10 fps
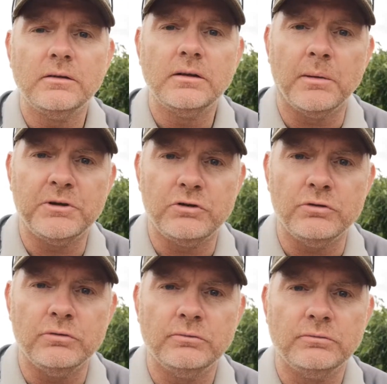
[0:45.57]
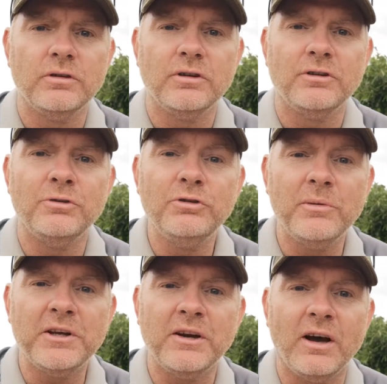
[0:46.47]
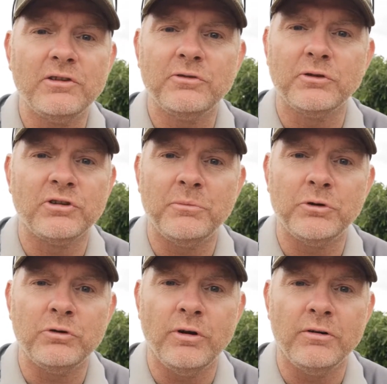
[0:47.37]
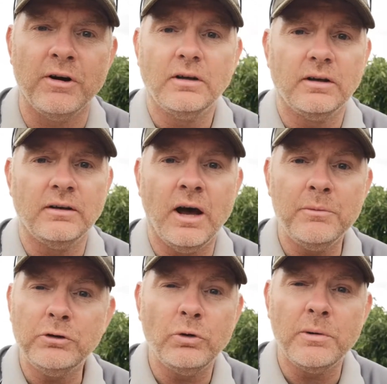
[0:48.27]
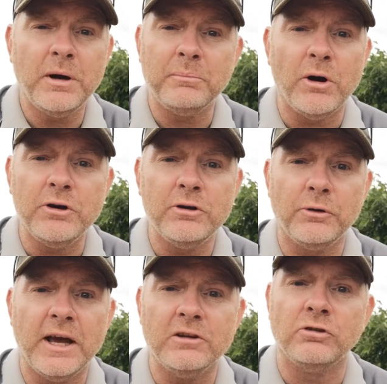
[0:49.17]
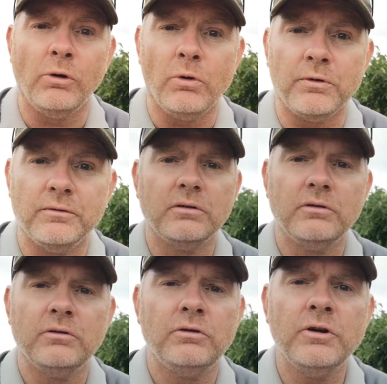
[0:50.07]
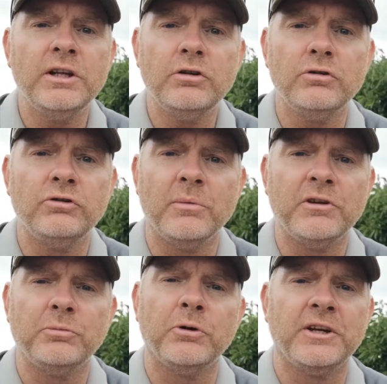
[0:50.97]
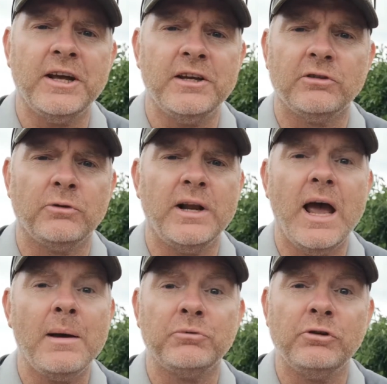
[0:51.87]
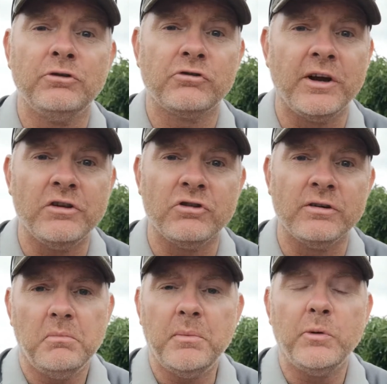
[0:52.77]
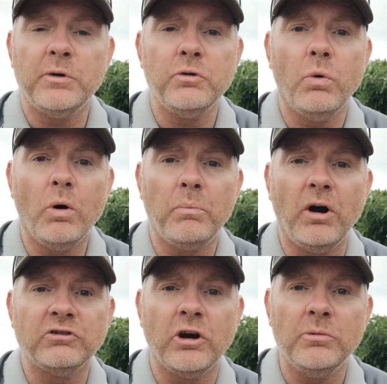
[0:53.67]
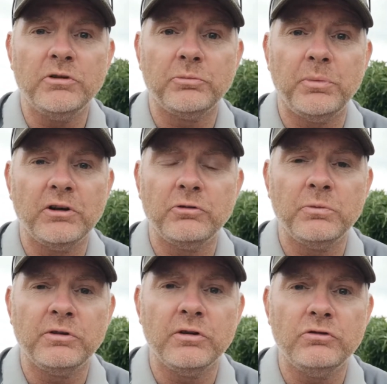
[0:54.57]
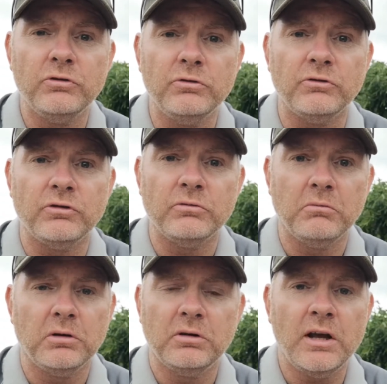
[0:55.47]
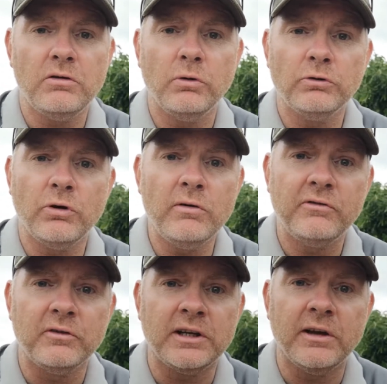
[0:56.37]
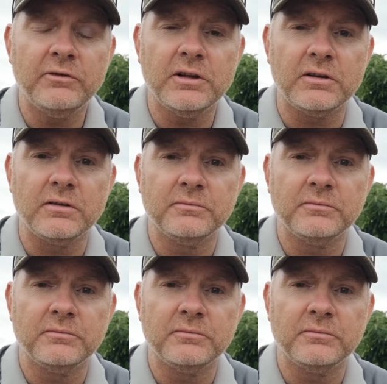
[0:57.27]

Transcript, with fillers: Number two, do something nice for someone you don't know. Now, I'm not talking about mowing your dad's lawn. You need to do something spontaneous for an absolute stranger. Maybe when you walk past a homeless person with no shoes, take yours off and gift it.